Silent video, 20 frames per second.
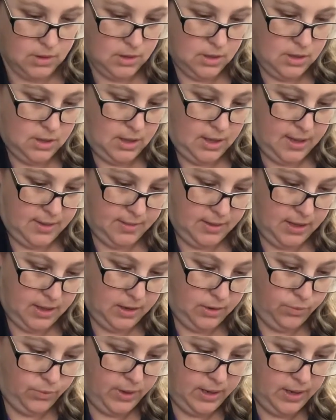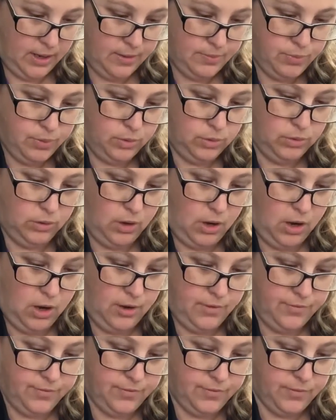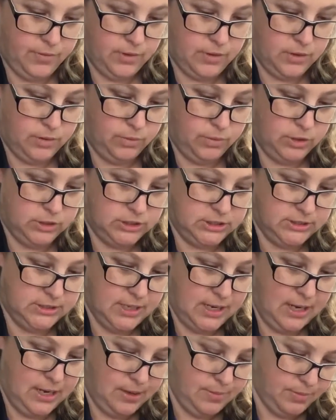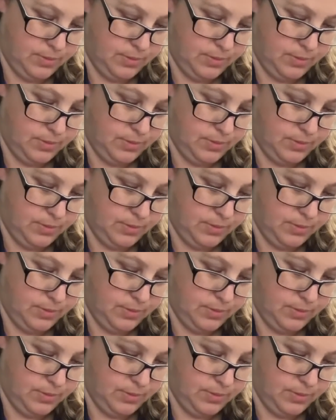And then when I pull off the washi tape,